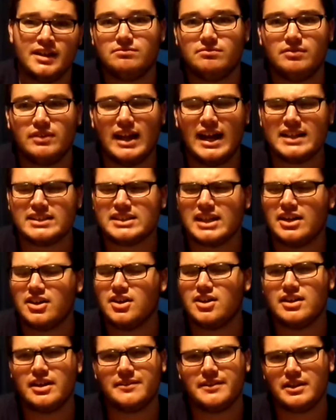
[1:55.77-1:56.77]
Last I
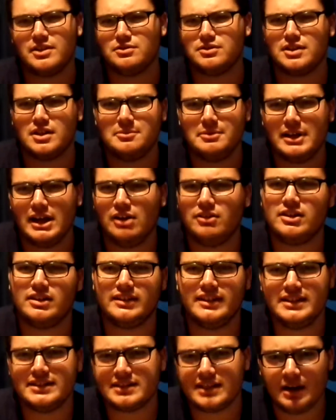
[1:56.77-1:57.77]
heard, I think he was going to be out at
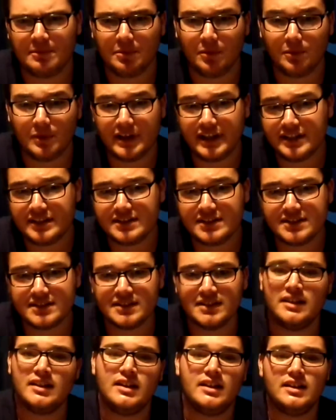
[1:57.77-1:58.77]
least a couple weeks.
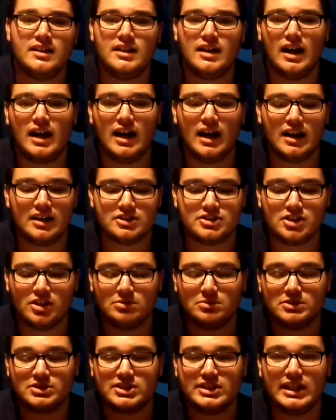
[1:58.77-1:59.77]
So
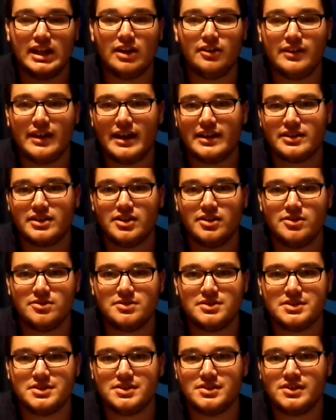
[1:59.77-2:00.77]
we'll see how that
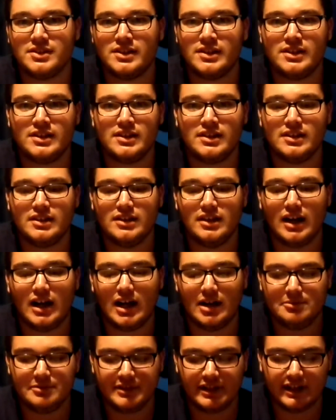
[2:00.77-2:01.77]
goes.
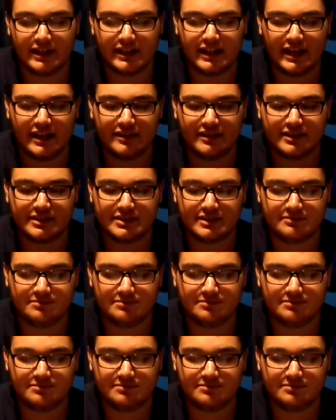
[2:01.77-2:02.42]
But then again, this